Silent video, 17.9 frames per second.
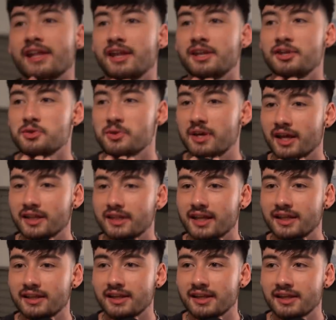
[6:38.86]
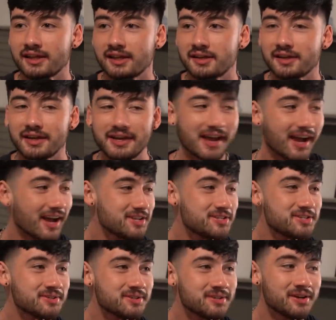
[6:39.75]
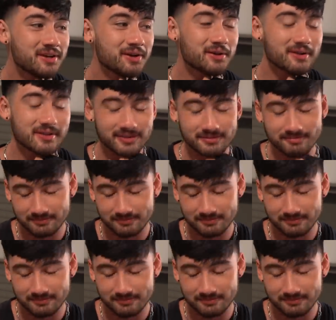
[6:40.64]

and then you get that thing, you're like, how'd you know?